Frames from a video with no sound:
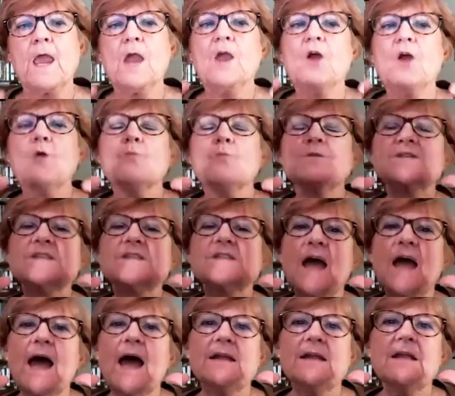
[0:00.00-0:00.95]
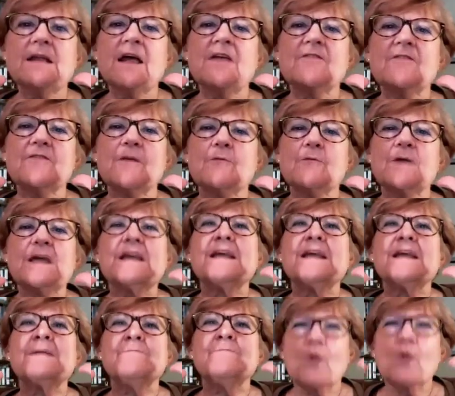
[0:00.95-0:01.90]
was that they were
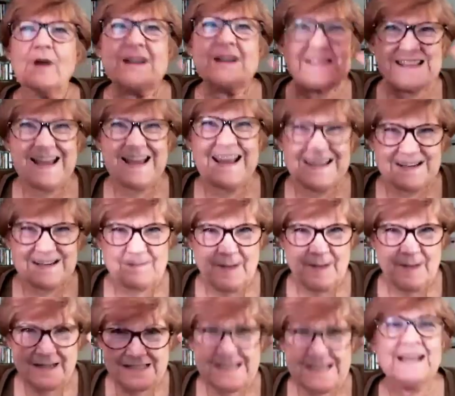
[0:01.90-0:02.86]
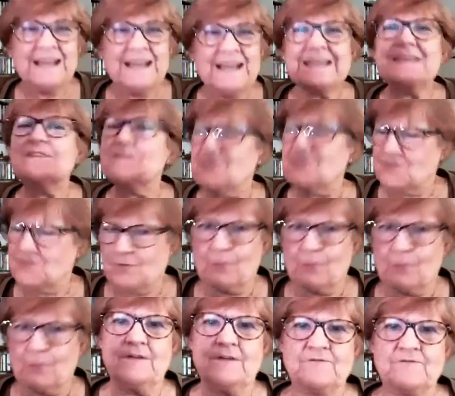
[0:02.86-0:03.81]
getting more excited about telling the
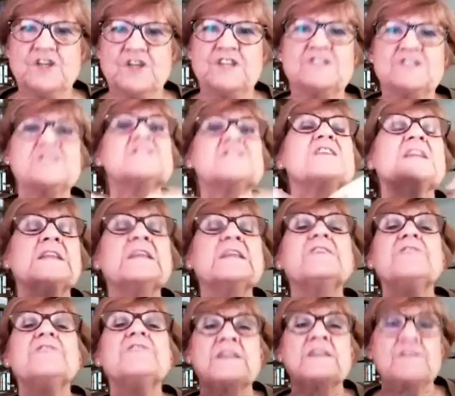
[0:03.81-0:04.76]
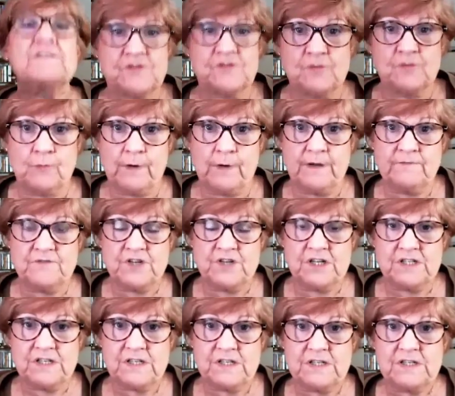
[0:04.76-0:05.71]
story of Jesus than living the story of
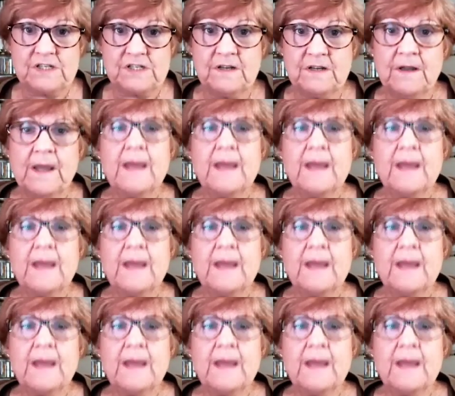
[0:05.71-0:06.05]
Jesus.